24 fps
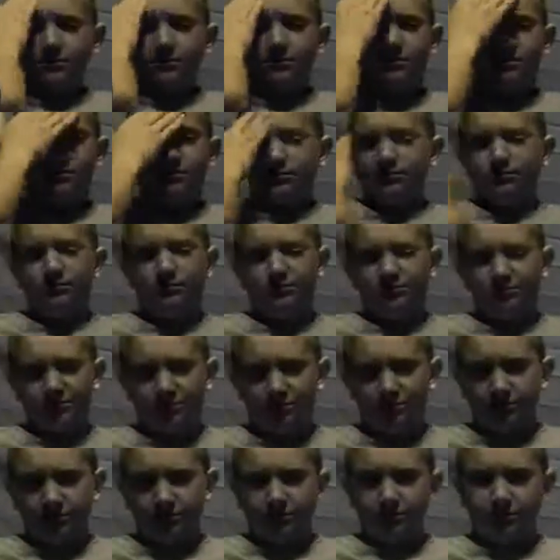more and
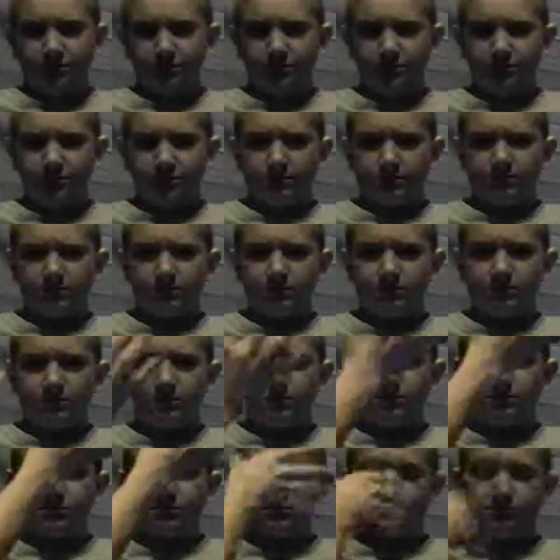blend it in, but
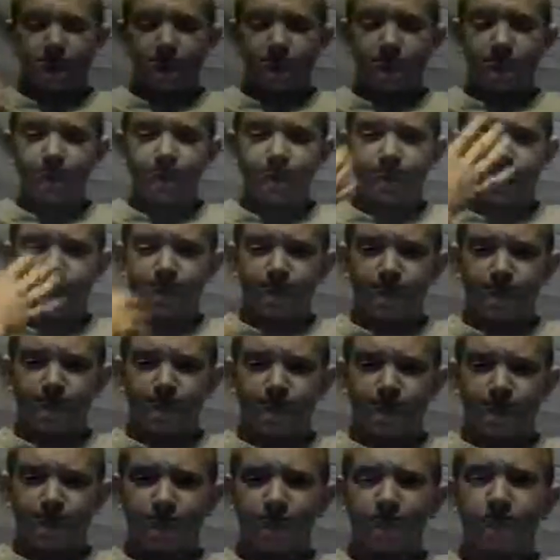that's the
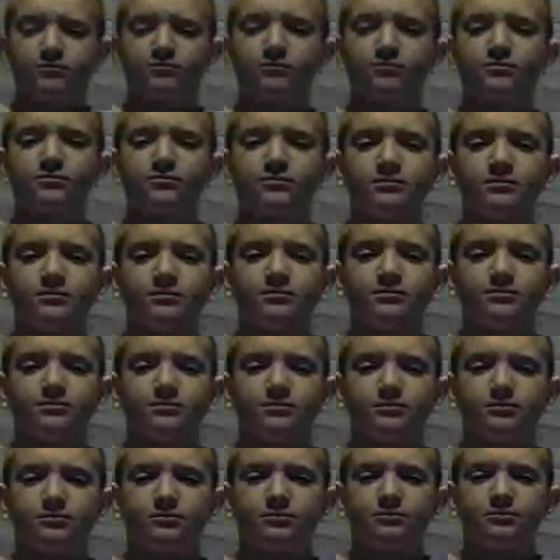basic coloring
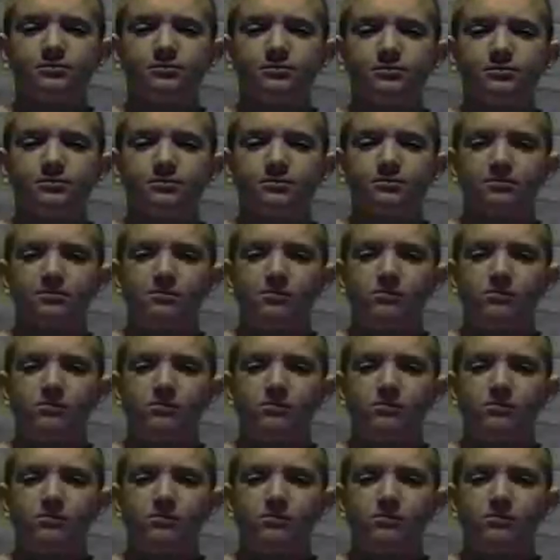that you